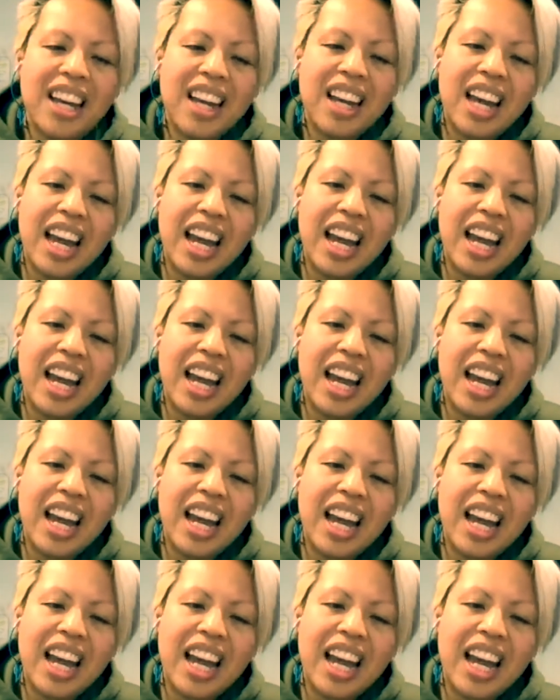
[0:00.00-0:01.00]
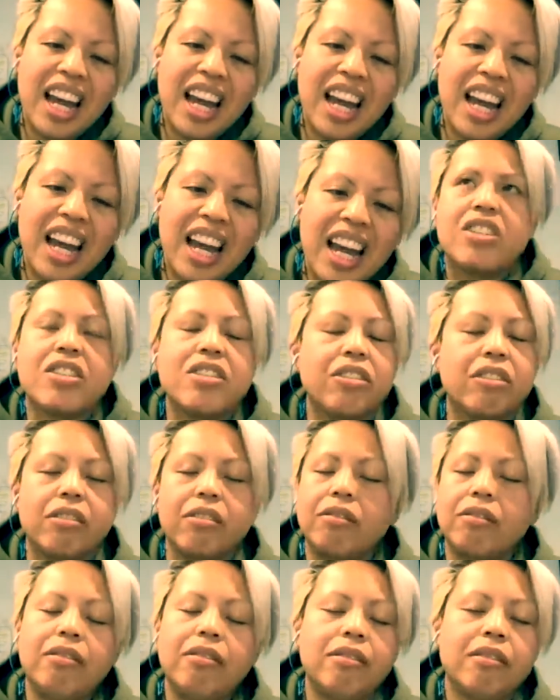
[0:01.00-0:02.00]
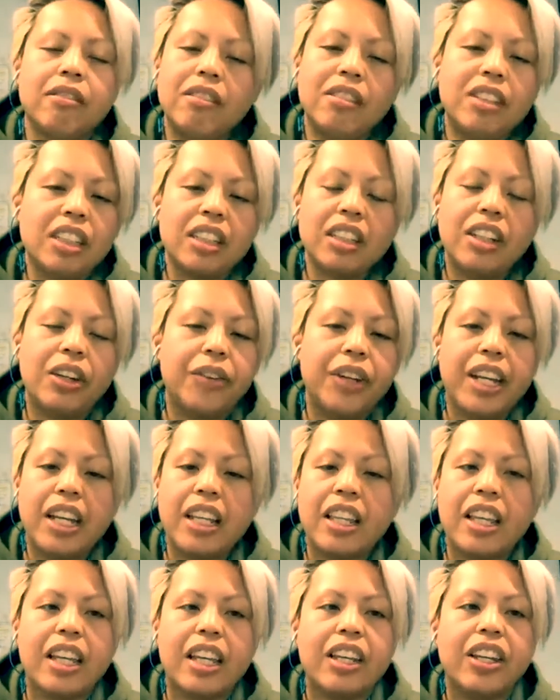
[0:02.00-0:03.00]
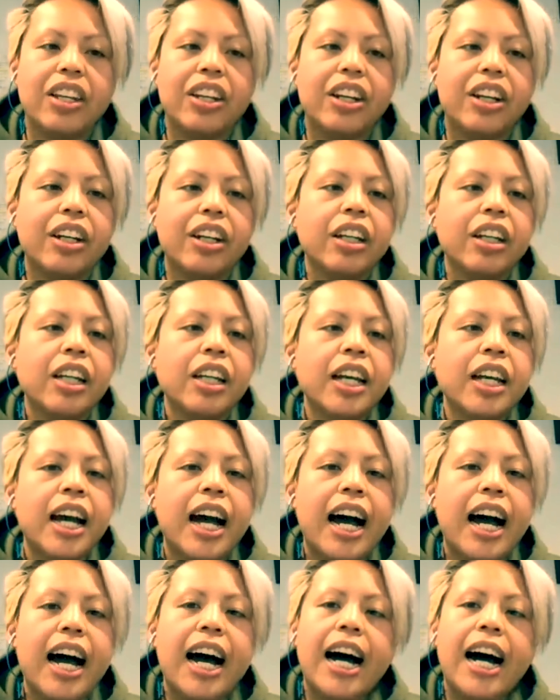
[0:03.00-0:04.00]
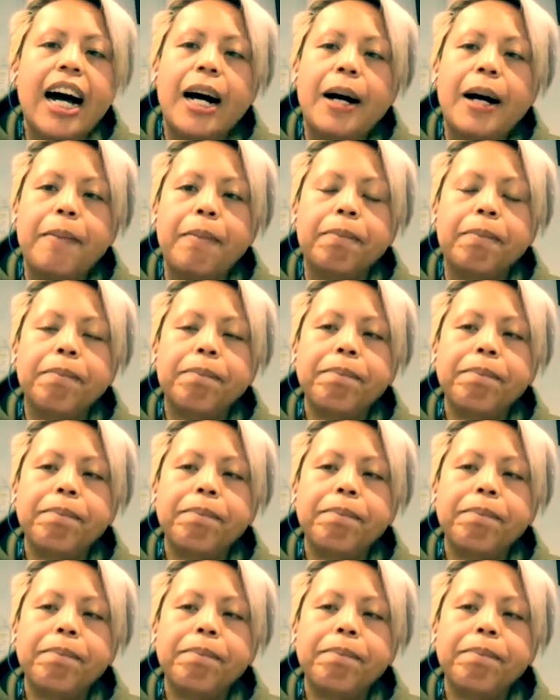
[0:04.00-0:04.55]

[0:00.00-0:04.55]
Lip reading: And back then I still didn't know anything, you know. And